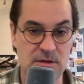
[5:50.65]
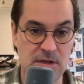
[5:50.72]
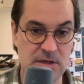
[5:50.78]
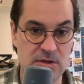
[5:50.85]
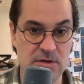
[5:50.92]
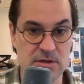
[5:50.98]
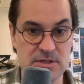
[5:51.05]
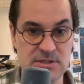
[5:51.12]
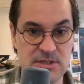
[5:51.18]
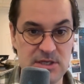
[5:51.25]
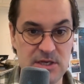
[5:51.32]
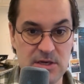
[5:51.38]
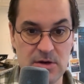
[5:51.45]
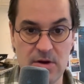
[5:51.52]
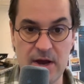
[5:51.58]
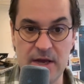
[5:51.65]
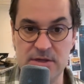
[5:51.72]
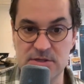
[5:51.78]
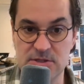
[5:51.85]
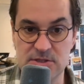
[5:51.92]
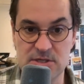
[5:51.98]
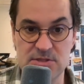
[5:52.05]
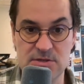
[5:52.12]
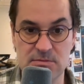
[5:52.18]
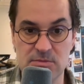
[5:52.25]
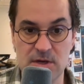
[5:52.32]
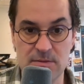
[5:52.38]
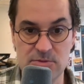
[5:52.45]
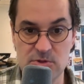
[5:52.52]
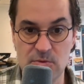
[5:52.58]
and you're going to see here, I suggest
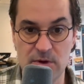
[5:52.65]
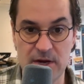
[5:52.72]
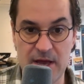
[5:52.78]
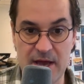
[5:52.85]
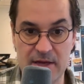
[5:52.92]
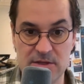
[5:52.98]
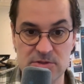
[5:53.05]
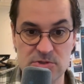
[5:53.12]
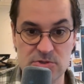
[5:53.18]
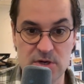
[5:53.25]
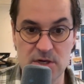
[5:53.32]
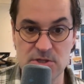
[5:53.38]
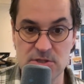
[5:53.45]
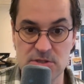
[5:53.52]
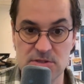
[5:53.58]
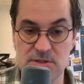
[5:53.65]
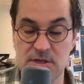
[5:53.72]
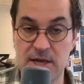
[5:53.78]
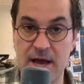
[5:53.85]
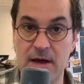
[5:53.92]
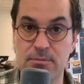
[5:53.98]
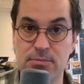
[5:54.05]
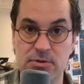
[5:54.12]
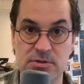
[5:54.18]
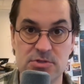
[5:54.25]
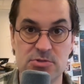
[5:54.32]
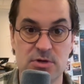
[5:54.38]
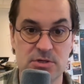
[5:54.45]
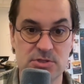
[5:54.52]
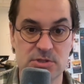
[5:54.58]
sometimes you want to add instructions and output
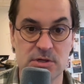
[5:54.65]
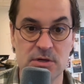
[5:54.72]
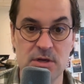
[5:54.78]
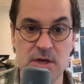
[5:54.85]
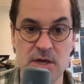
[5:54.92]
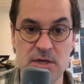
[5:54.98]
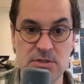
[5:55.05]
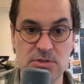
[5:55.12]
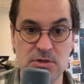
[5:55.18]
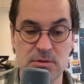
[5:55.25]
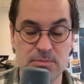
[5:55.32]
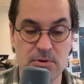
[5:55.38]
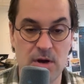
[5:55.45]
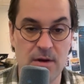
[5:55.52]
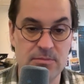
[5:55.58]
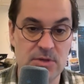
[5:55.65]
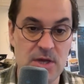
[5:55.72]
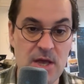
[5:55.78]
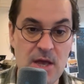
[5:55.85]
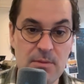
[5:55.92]
structure to your prompt.